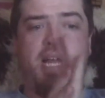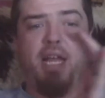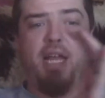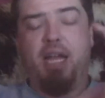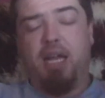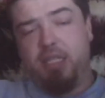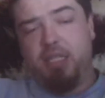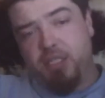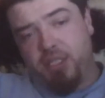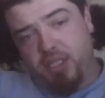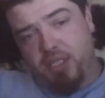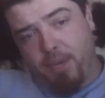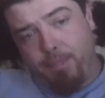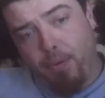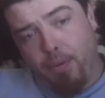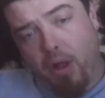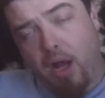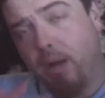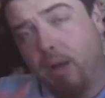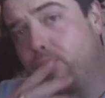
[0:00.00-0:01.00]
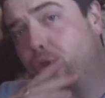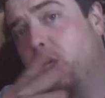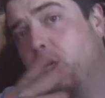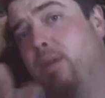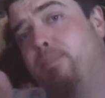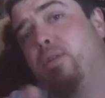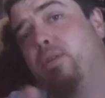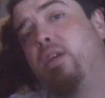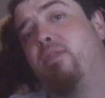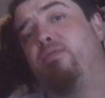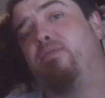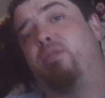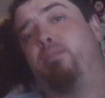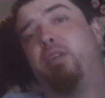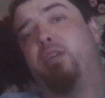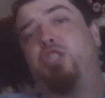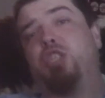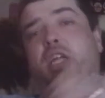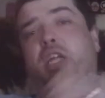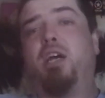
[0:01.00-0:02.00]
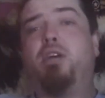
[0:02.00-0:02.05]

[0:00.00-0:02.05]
it's simple. I'm trying to put the information